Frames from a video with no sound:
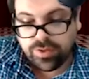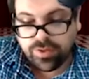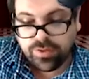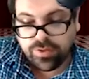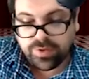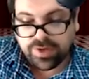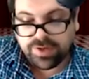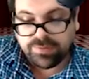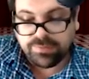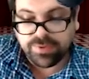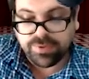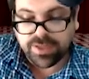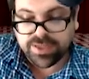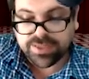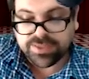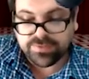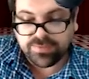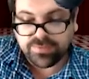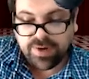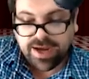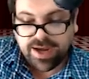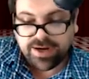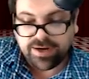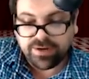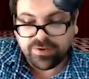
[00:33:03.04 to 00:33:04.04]
3 plus
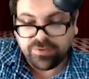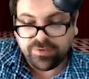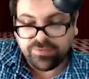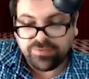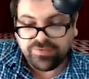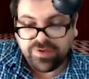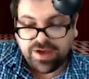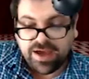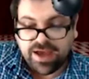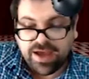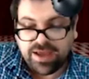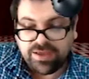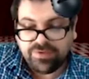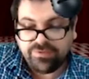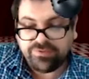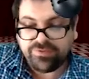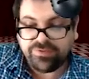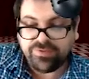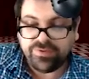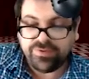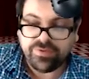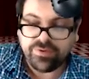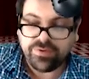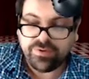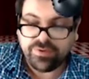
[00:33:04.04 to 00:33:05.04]
radical
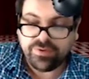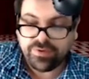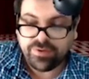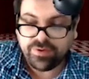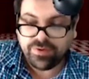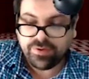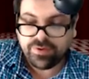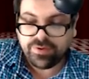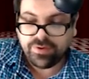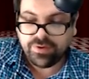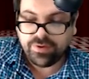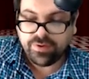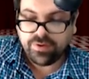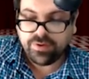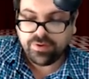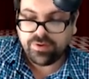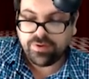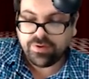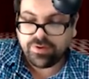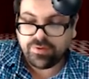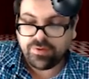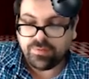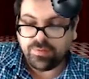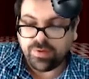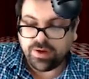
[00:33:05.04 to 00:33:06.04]
5.
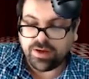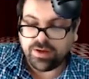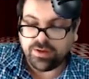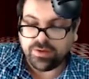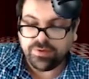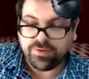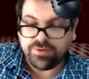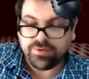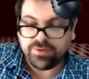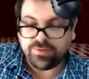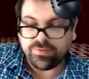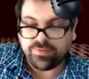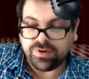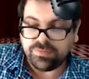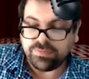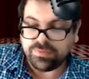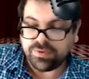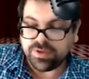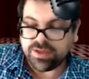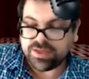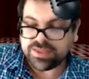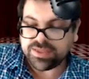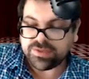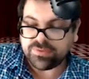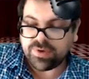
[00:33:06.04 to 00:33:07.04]
Well, 3
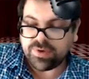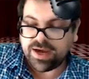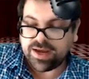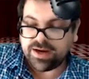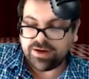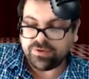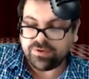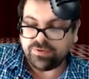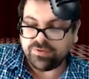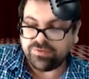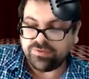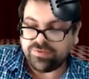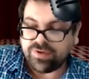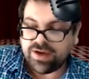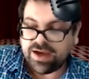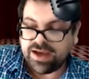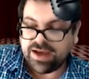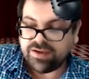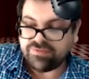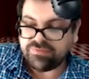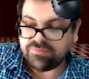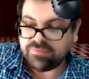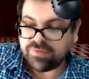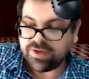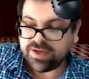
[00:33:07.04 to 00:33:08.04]
plus radical
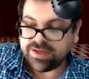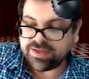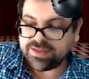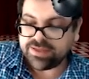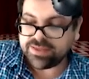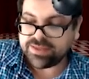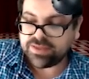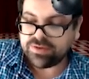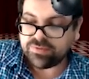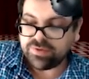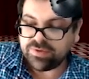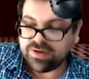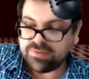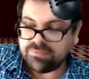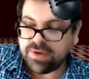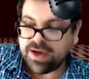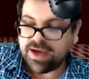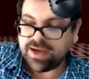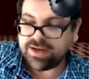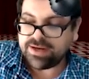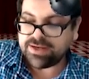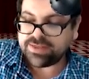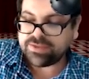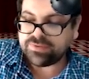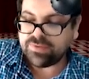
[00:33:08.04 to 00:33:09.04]
5 means 3
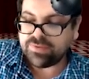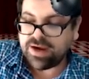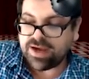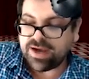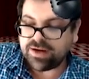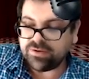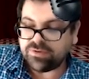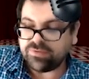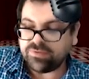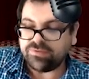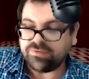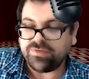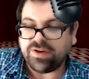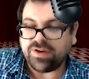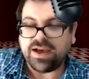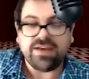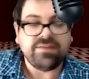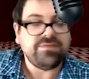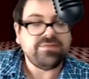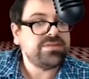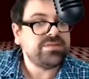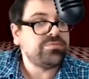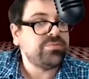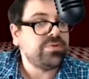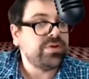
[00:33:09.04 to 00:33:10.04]
minus radical
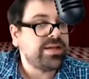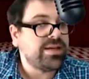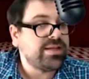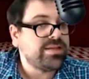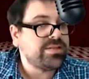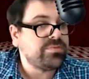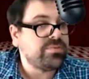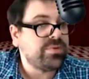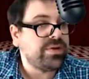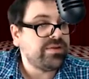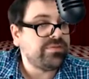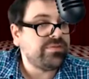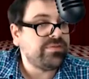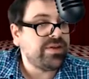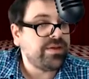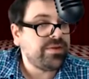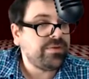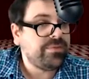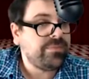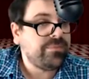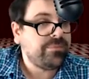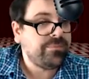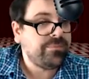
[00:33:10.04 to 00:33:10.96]
5 is what gets rid of it.